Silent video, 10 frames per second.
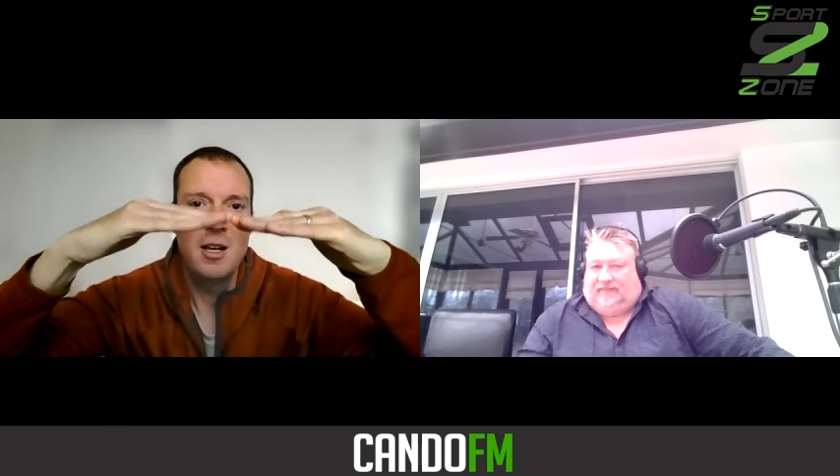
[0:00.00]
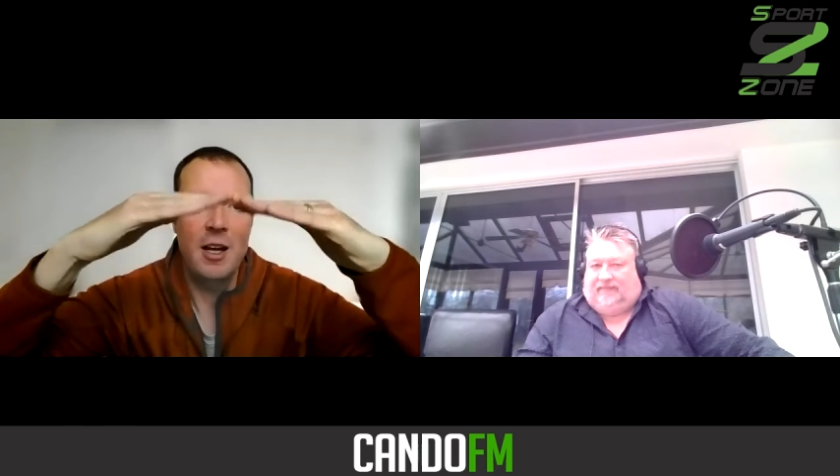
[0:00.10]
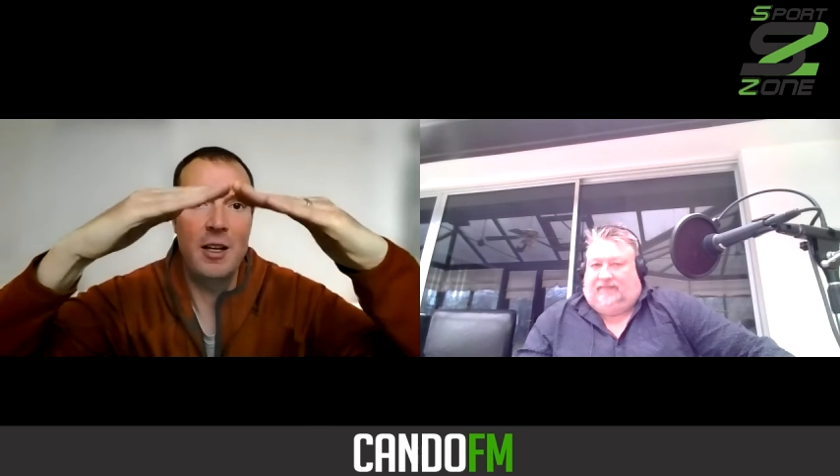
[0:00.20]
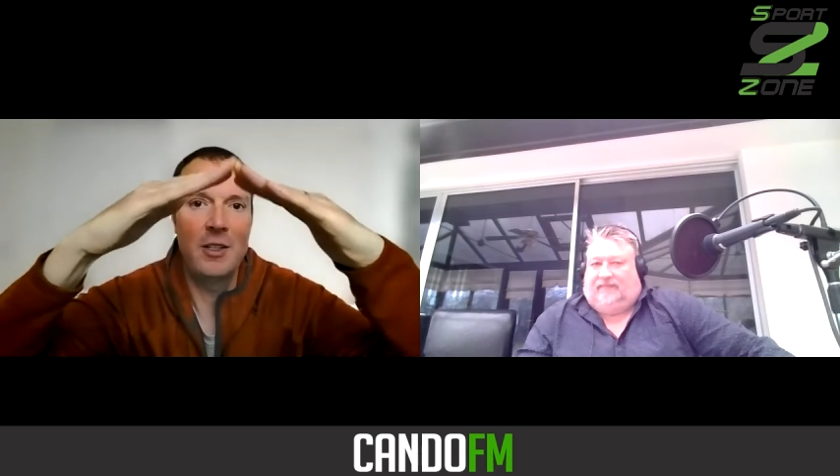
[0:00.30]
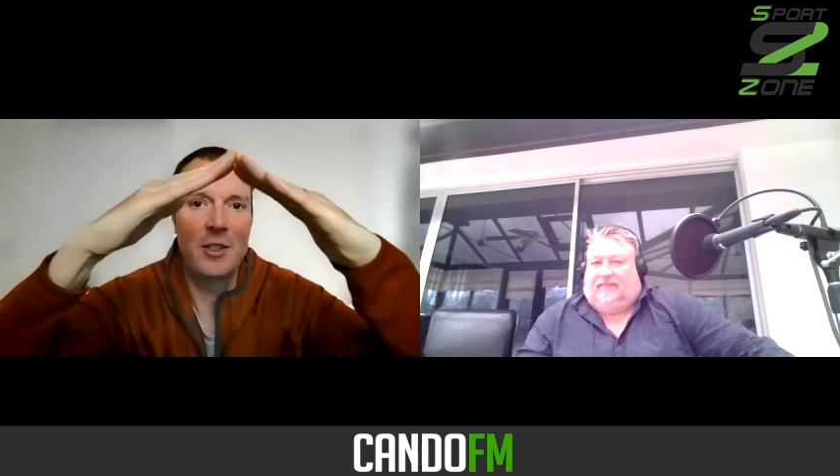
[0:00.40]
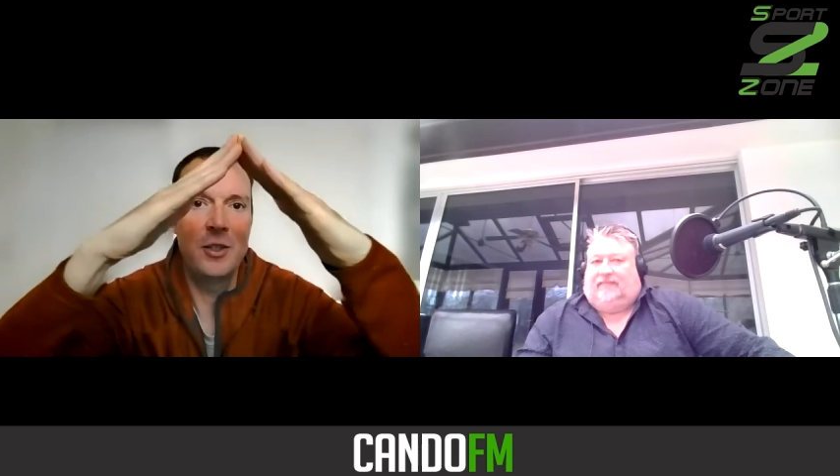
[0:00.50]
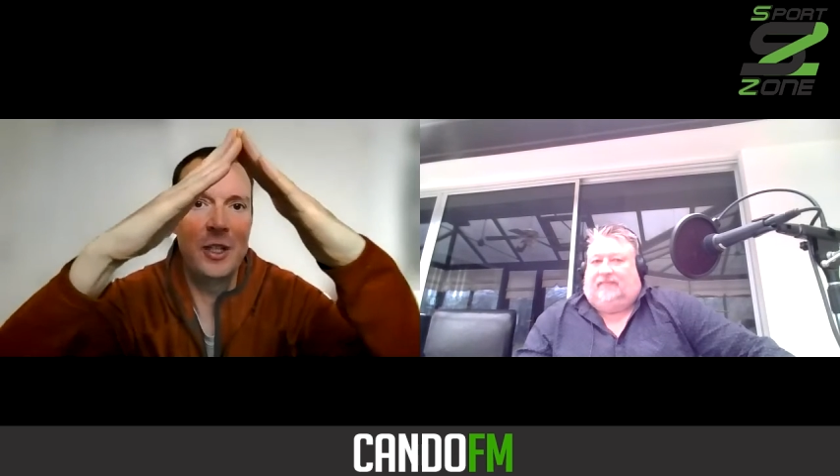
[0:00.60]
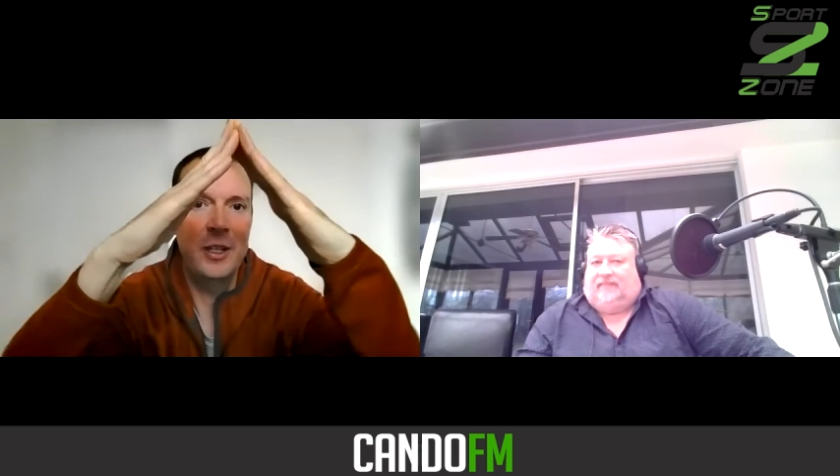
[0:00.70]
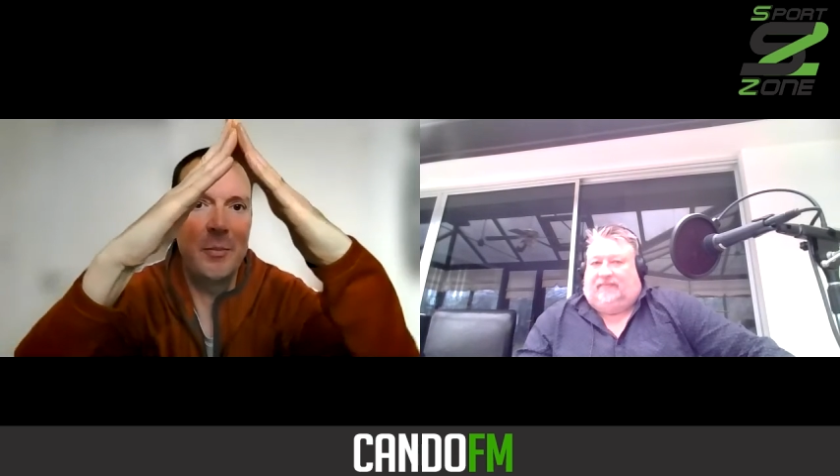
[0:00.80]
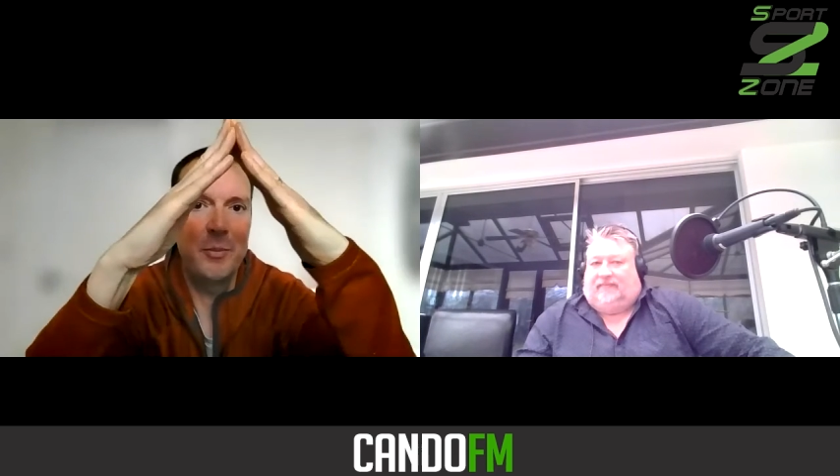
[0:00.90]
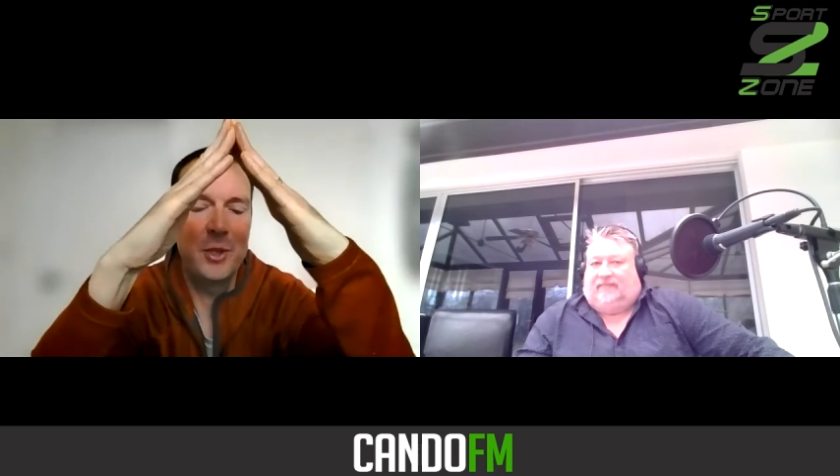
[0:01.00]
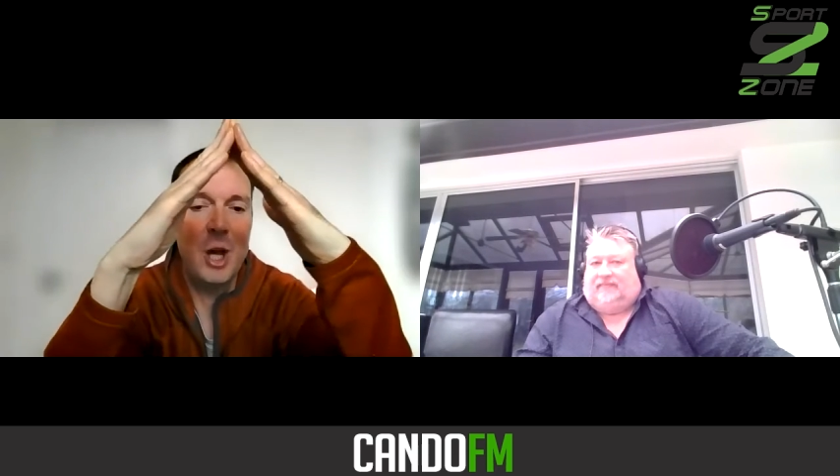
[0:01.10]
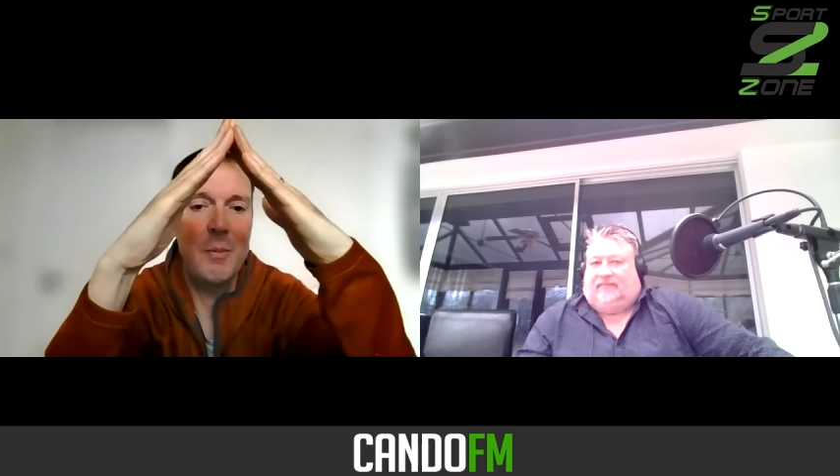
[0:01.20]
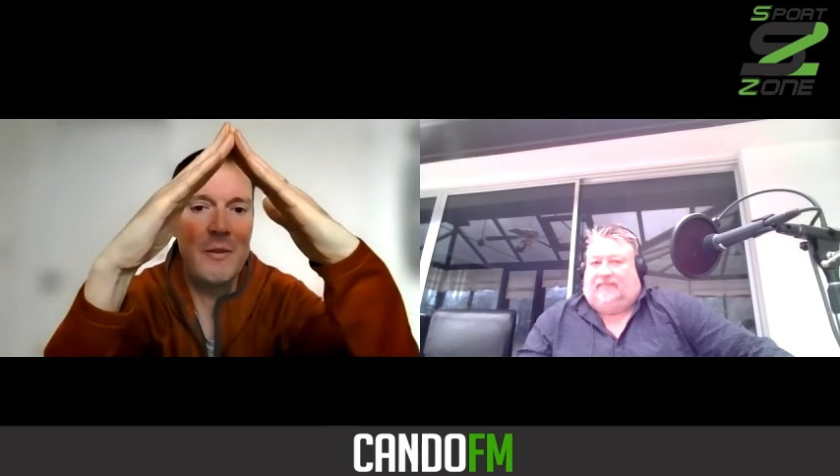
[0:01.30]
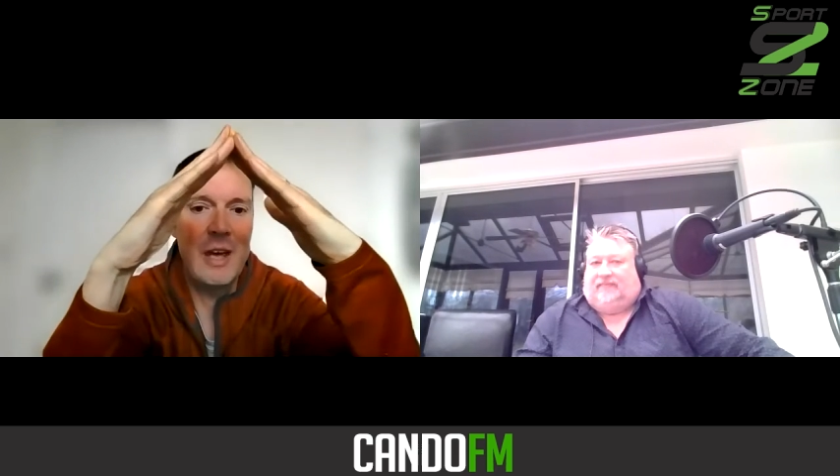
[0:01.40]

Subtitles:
And then suddenly the top of